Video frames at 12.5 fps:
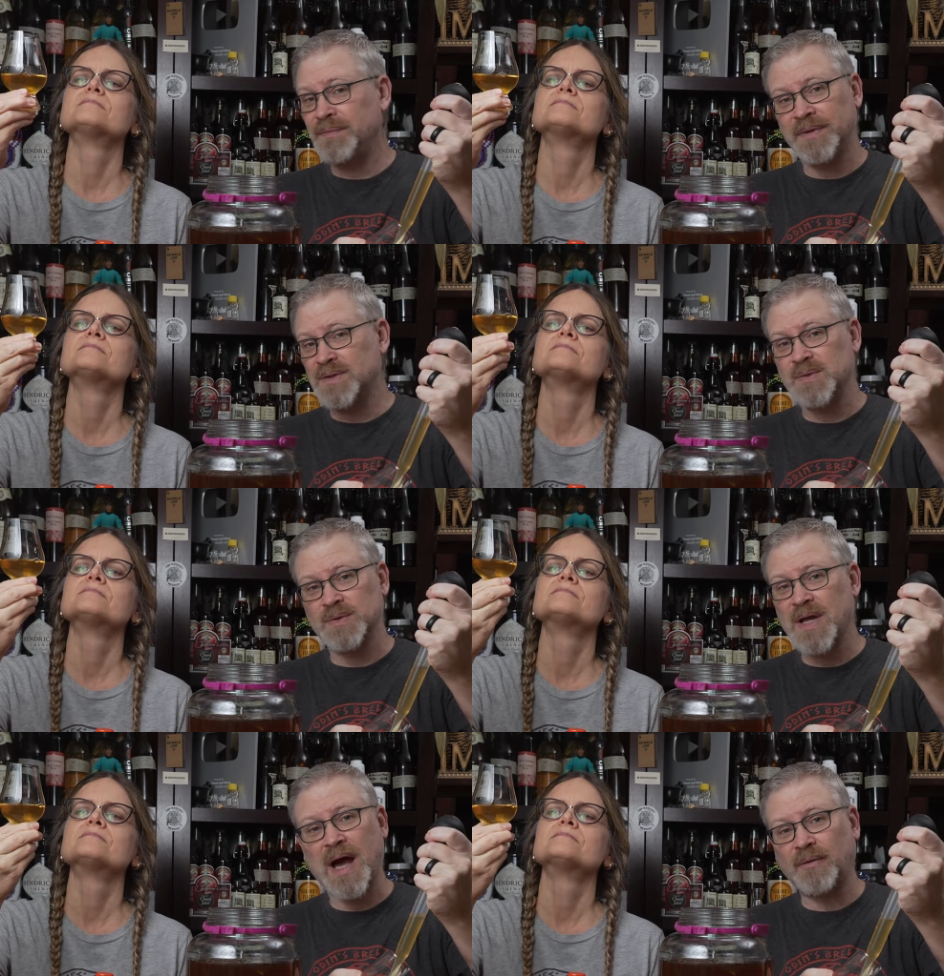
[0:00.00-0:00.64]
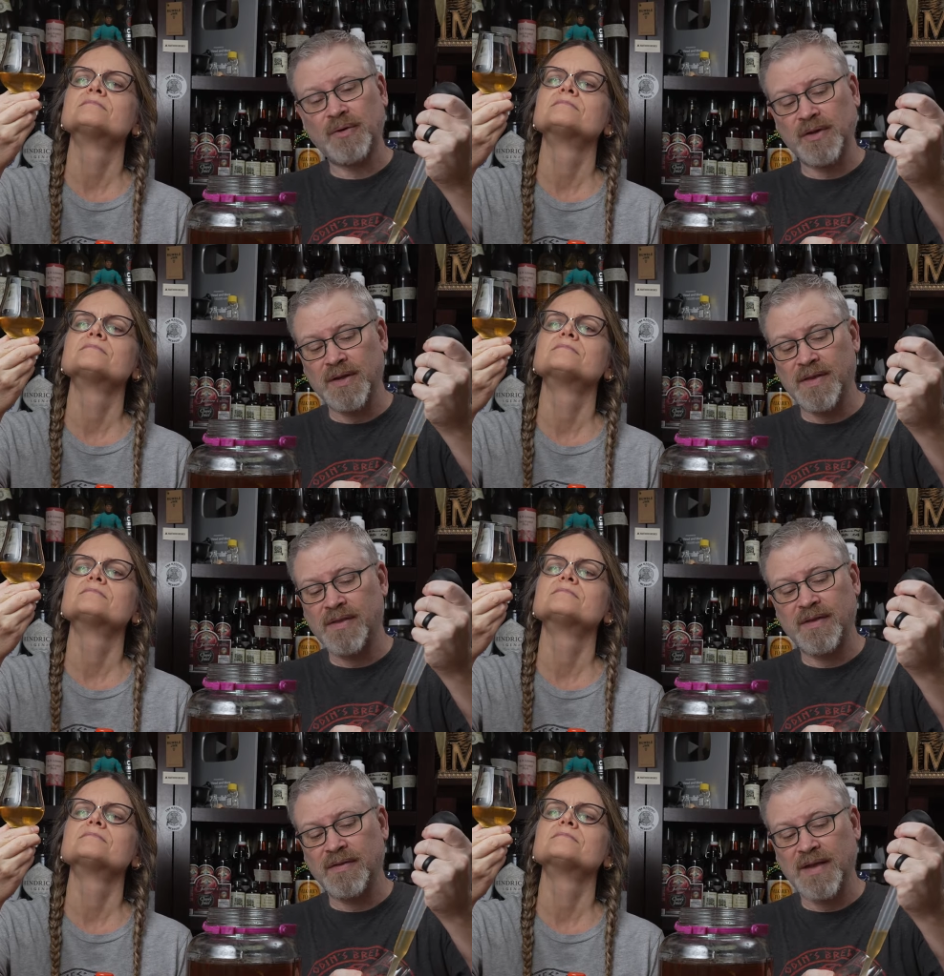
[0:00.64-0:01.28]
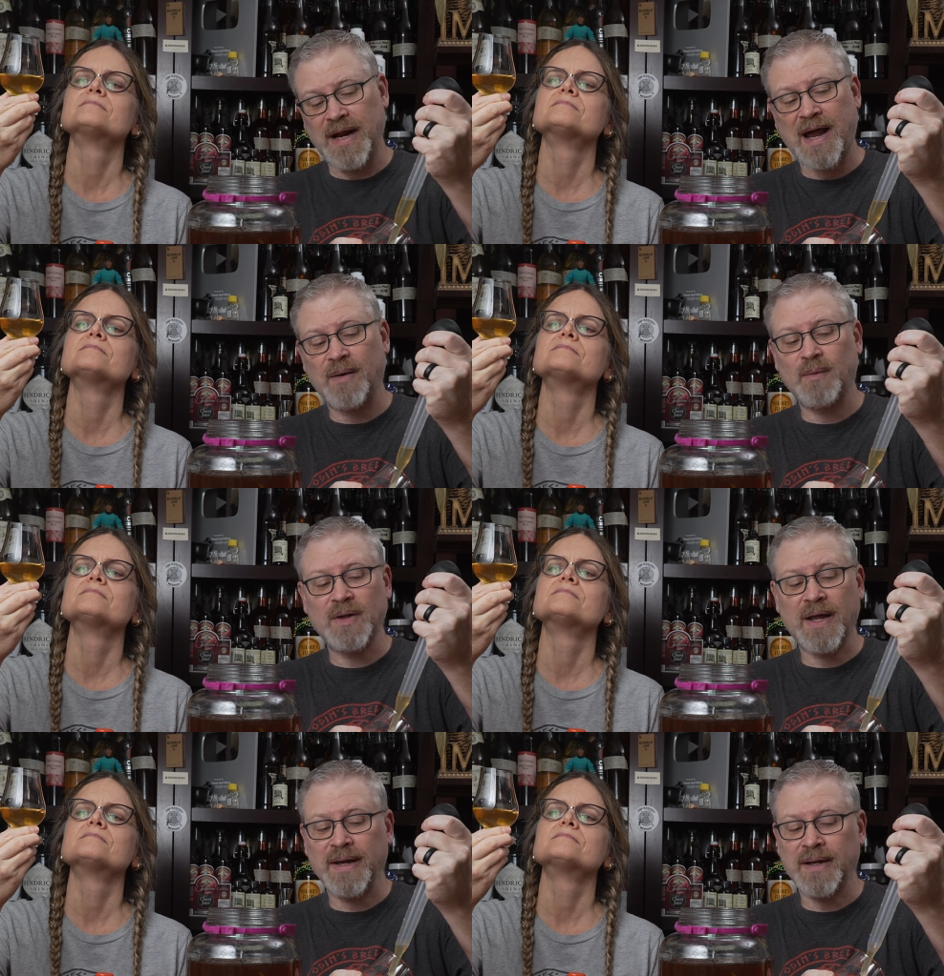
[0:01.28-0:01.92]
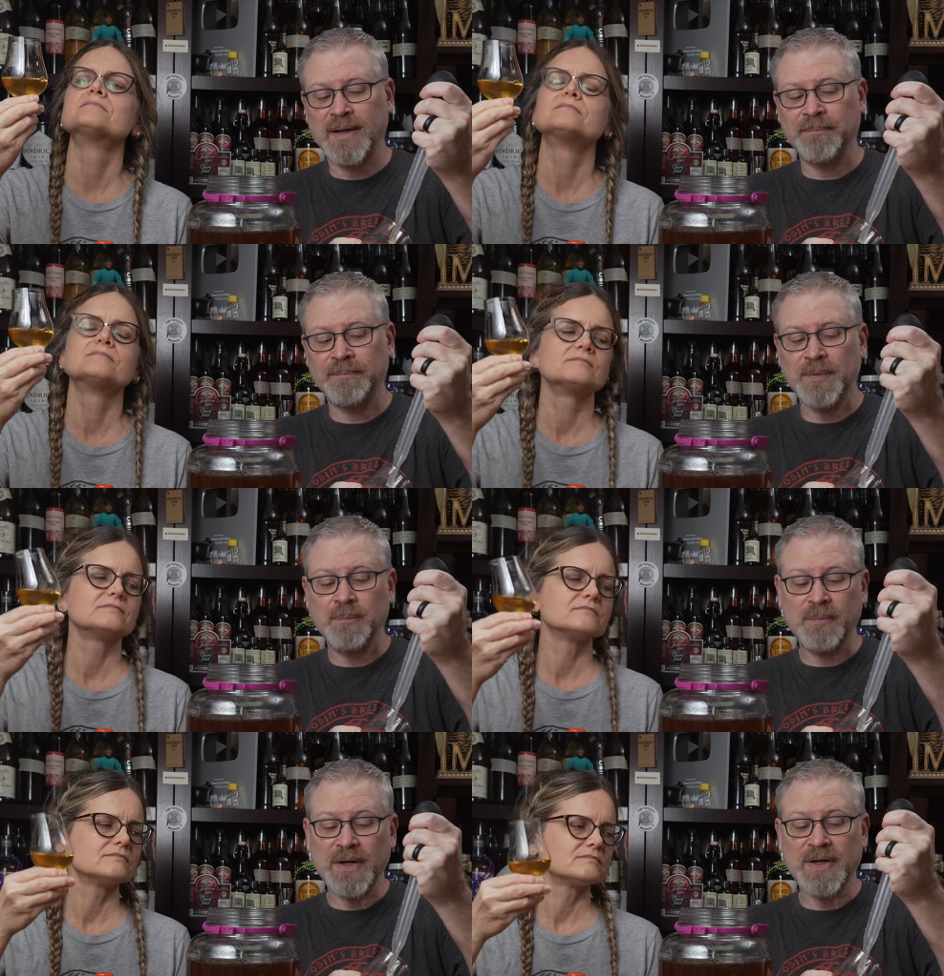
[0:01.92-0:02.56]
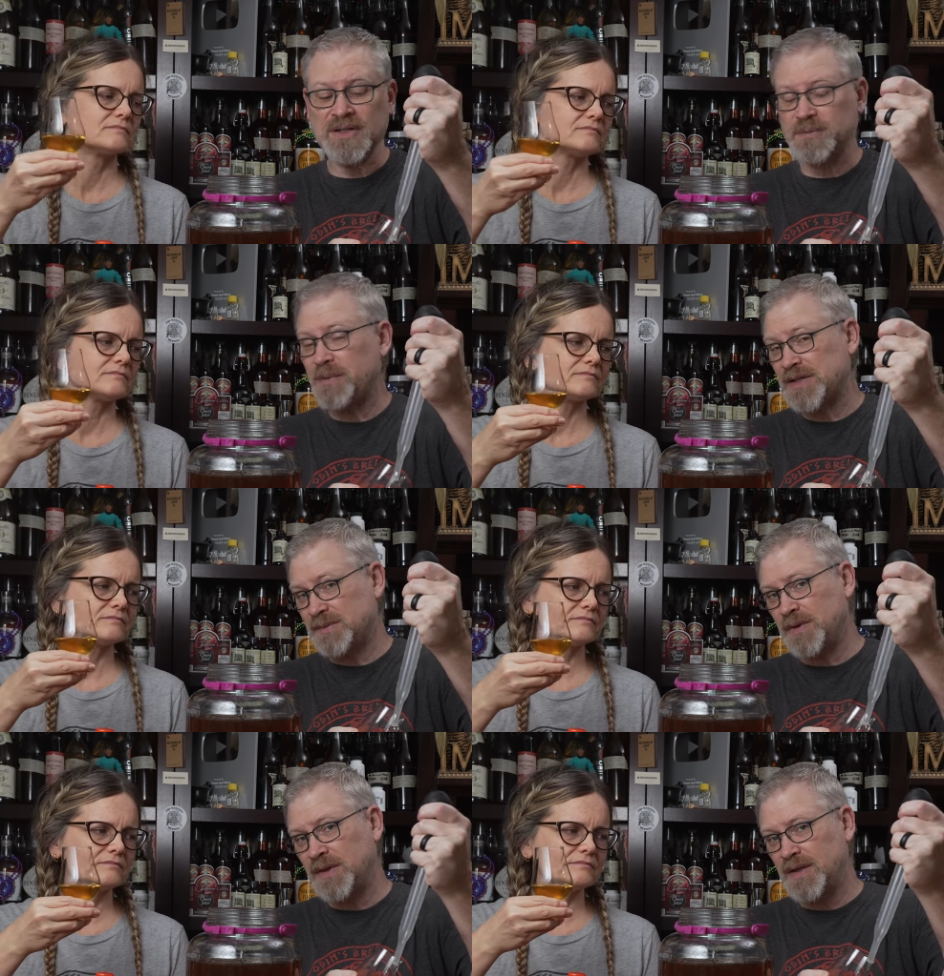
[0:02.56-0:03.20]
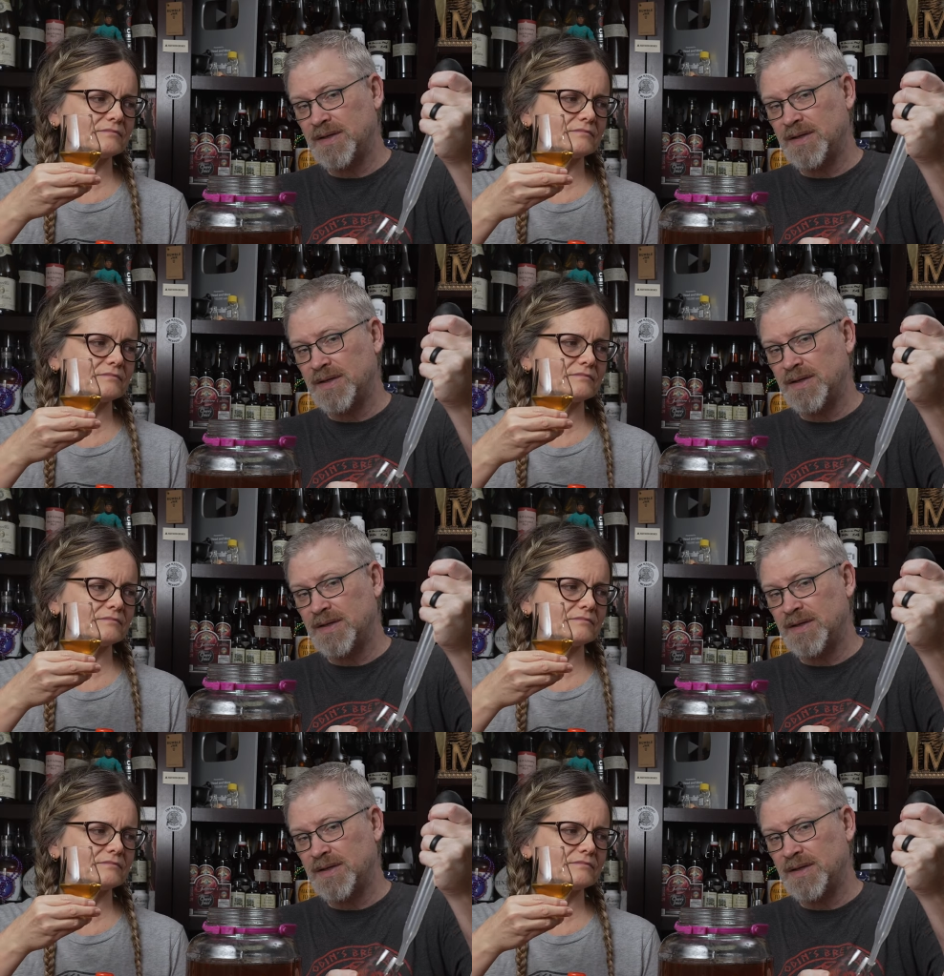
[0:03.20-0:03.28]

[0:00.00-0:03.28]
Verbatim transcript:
Speaker 1: this was not really the thing that I would like, but it is a possibility